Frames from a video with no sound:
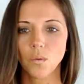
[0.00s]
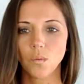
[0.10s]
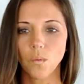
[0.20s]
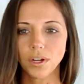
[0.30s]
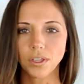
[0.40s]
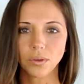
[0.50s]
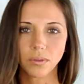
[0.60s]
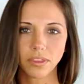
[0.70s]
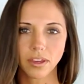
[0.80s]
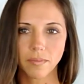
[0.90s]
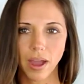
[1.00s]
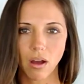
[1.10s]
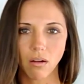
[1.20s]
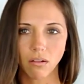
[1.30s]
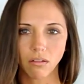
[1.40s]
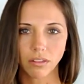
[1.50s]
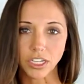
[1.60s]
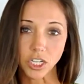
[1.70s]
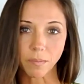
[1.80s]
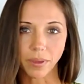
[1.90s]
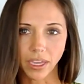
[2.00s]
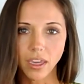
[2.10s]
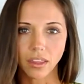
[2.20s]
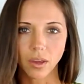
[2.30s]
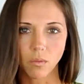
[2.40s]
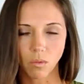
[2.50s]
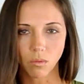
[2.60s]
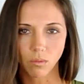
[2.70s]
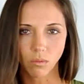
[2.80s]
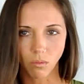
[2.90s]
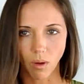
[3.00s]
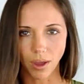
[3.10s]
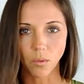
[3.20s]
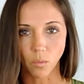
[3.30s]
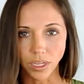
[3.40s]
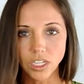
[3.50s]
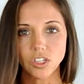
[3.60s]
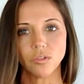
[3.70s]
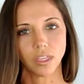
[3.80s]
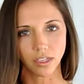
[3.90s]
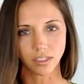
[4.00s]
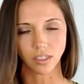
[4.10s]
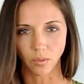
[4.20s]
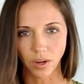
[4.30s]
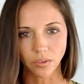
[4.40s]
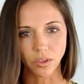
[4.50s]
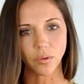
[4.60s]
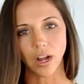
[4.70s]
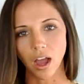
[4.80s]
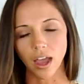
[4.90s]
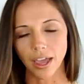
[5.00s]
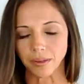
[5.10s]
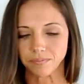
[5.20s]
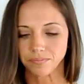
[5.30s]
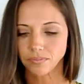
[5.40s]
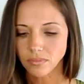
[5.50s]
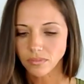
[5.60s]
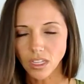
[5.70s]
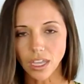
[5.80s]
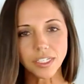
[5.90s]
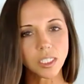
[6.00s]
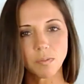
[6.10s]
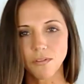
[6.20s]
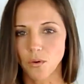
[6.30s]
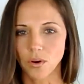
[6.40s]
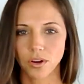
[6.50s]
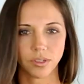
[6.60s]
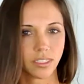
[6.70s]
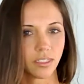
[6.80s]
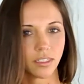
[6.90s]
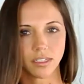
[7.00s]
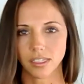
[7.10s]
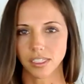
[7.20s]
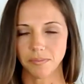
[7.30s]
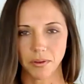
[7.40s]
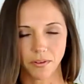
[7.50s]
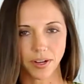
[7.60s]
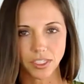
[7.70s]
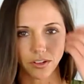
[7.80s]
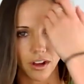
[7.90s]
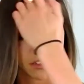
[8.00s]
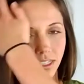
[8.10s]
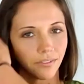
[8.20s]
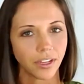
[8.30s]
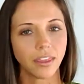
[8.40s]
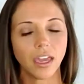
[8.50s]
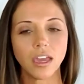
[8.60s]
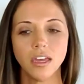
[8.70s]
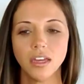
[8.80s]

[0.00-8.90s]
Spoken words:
What do you think about jumping in? Why don't we do this? Why don't you and I? And this is before it was the symbol for rescue dogs and everything.